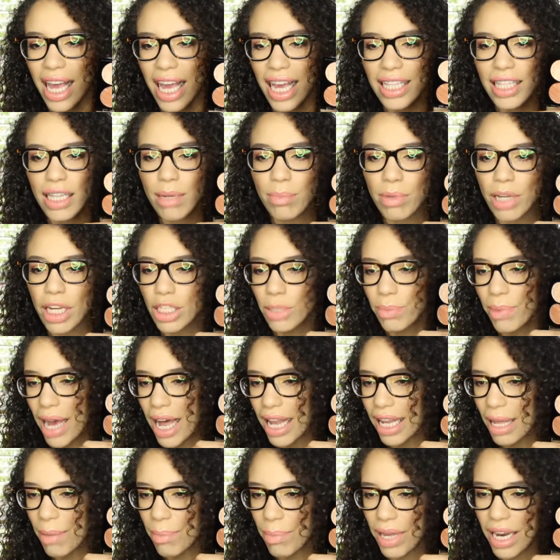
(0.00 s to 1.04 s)
it's a blush
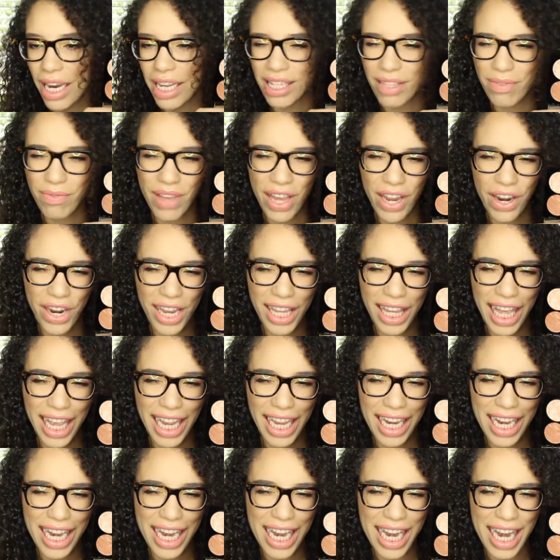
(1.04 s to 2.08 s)
palette, but it's very
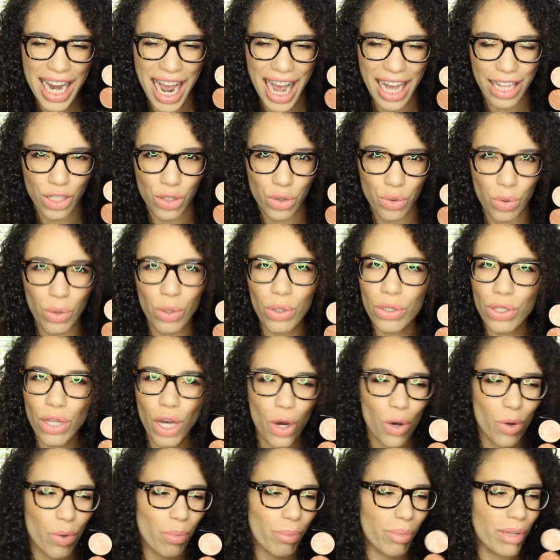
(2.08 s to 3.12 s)
like natural
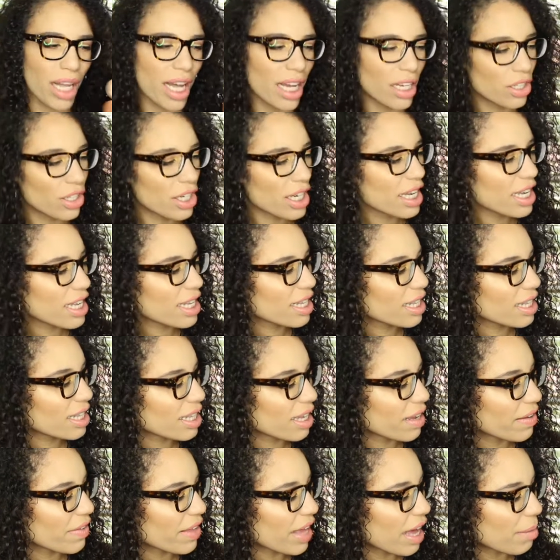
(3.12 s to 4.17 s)
tone blushes,
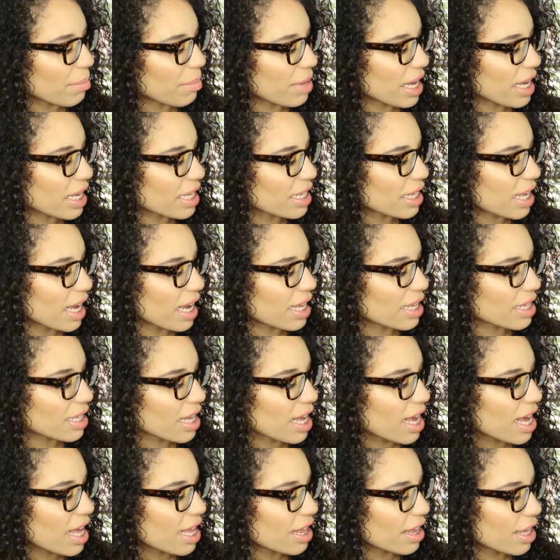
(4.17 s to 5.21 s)
if that makes sense.
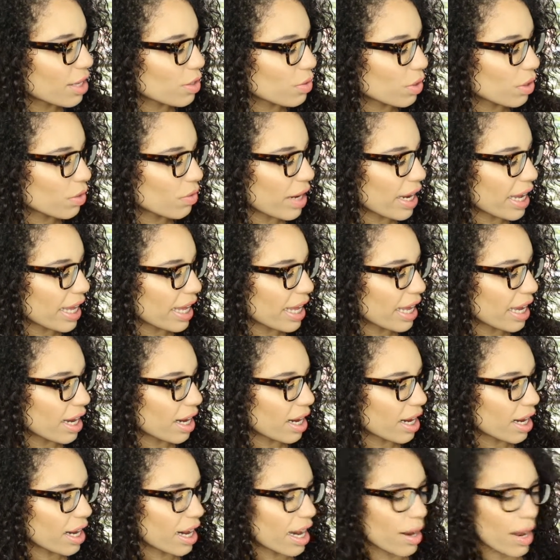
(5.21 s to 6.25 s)
This one right
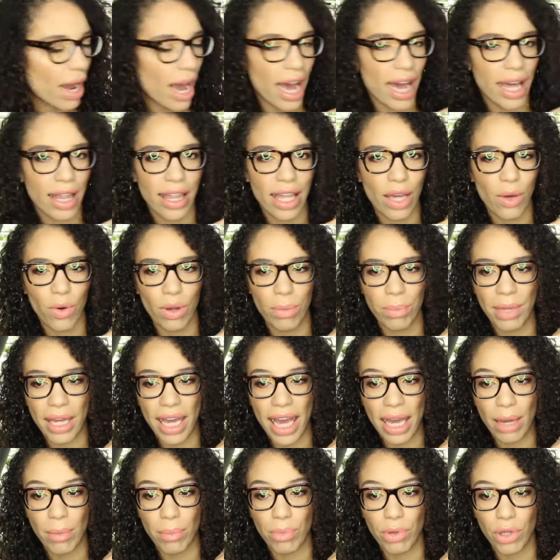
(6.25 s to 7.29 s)
here I think would
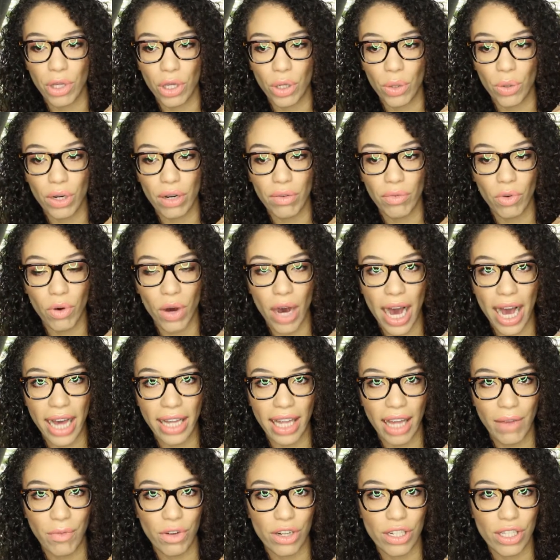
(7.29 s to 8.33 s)
be a beautiful
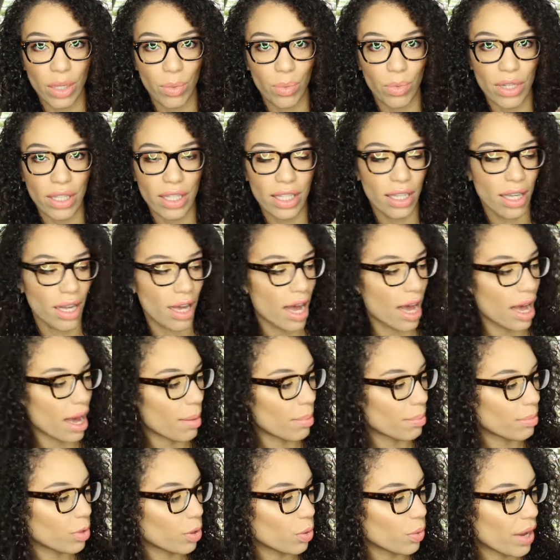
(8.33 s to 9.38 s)
highlight for someone to,
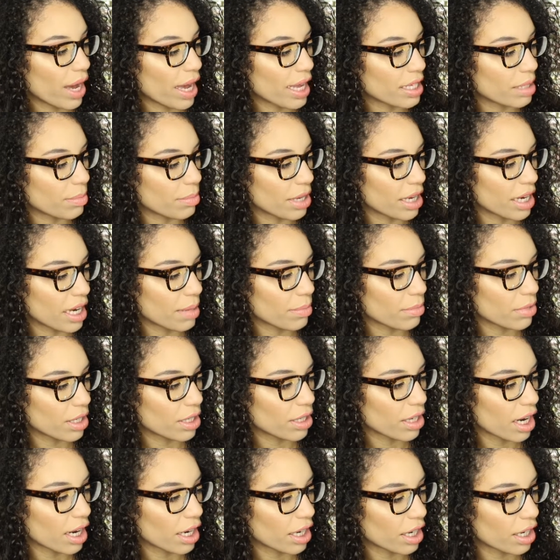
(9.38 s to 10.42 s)
who has medium to
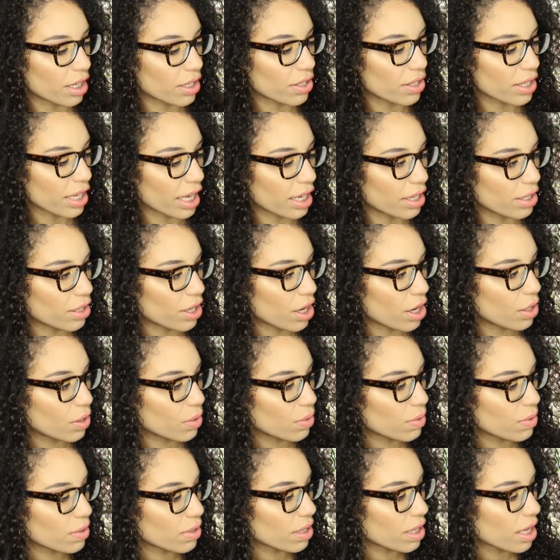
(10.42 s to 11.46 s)
darker skin
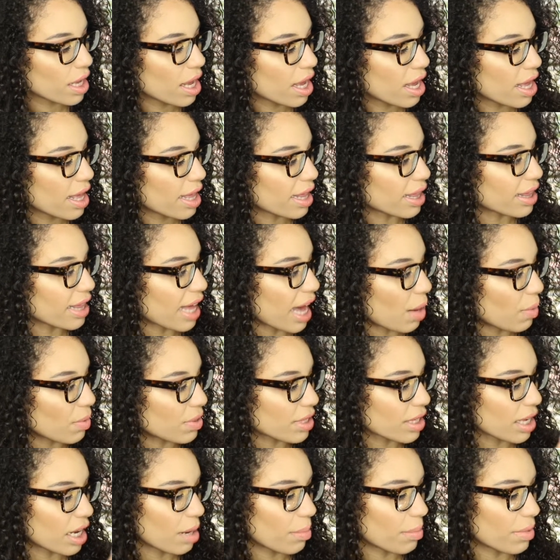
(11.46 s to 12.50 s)
tones. That
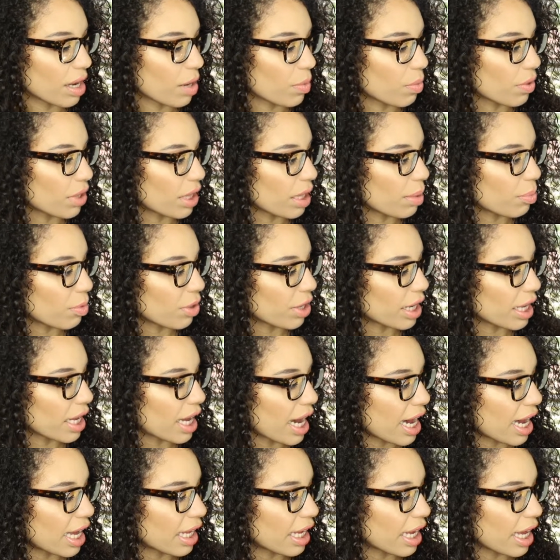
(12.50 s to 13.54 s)
one's gonna be a really pretty
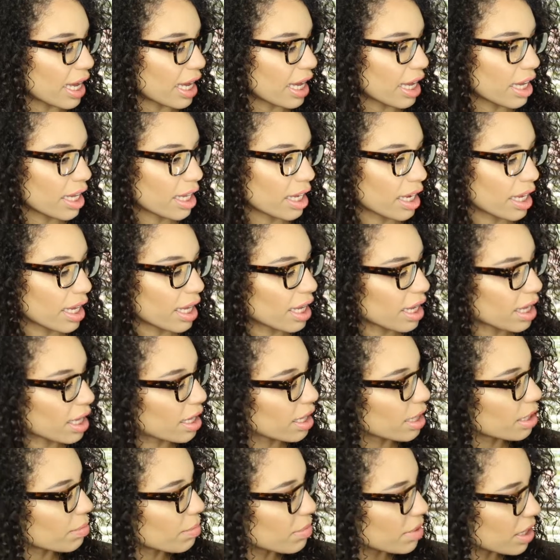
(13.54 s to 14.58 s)
highlight. Like,
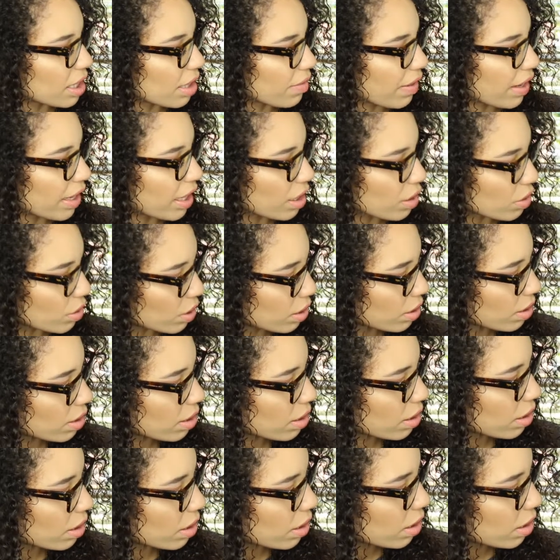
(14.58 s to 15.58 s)
let me see if I can just,